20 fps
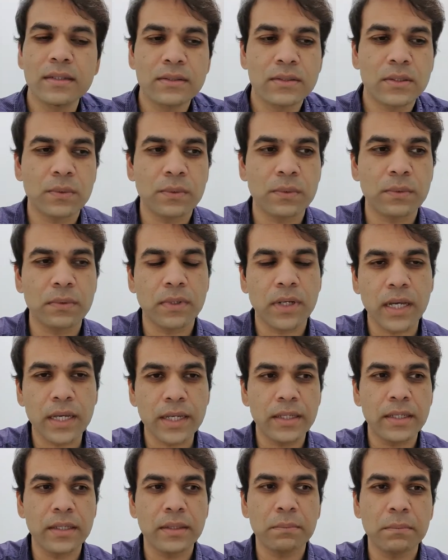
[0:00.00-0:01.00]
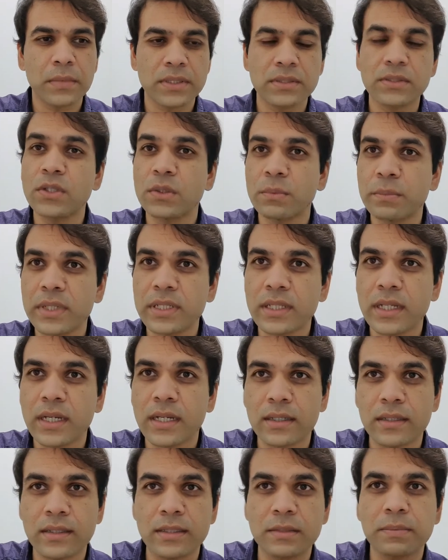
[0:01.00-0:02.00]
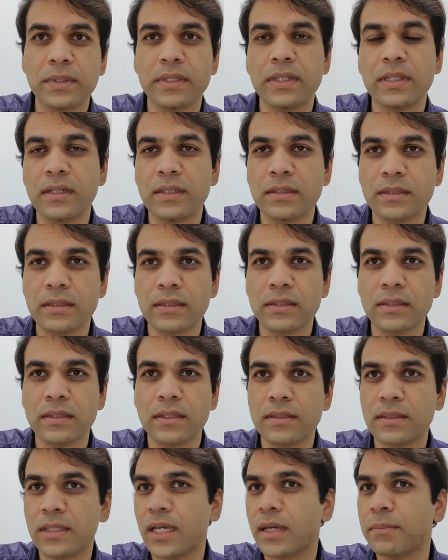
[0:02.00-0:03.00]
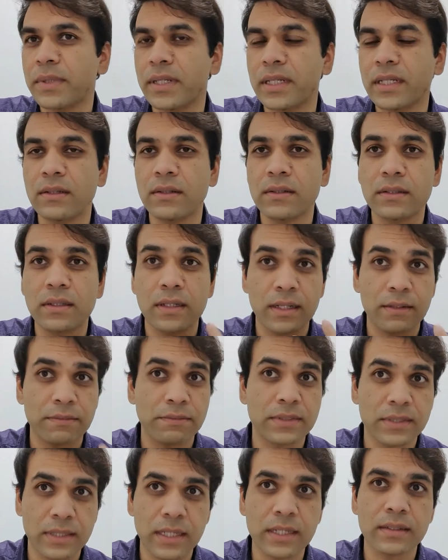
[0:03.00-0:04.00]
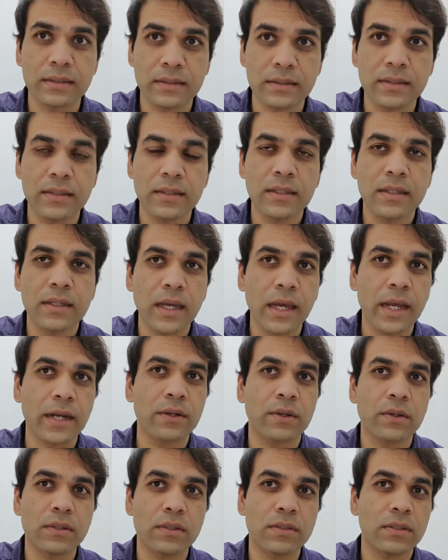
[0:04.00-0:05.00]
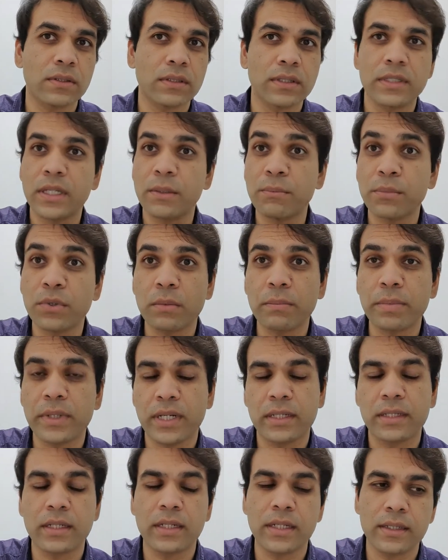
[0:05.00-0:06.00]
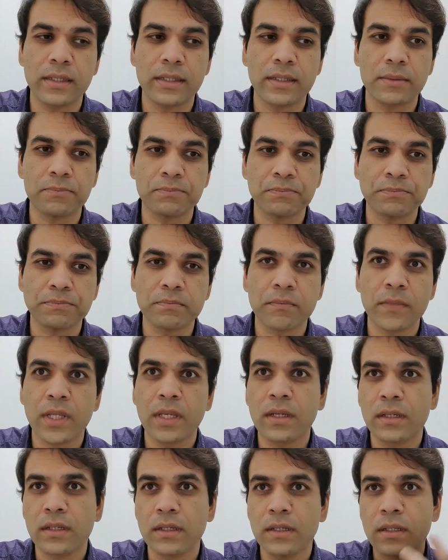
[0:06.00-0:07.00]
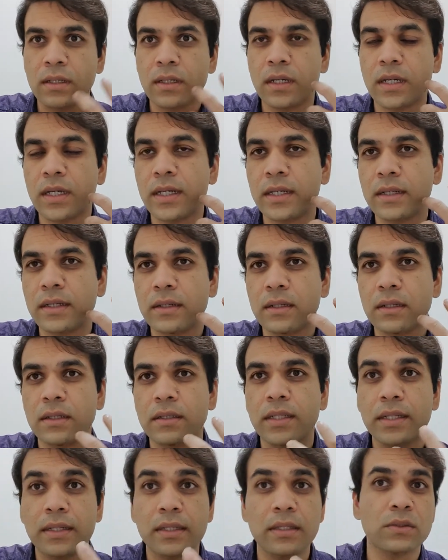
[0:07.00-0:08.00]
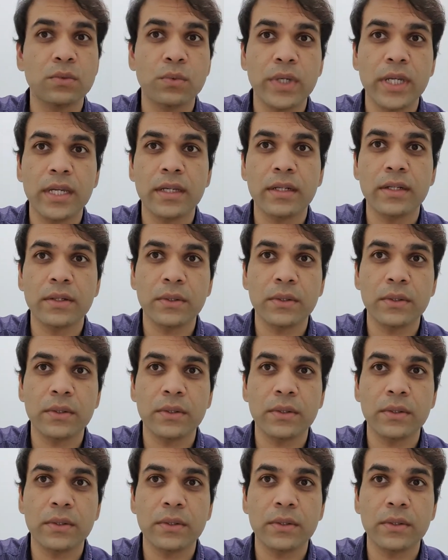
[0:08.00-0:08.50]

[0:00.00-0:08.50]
So I am assuming that this particular surgery is happening on the left side and also at the temporal parietal area and uh, that is where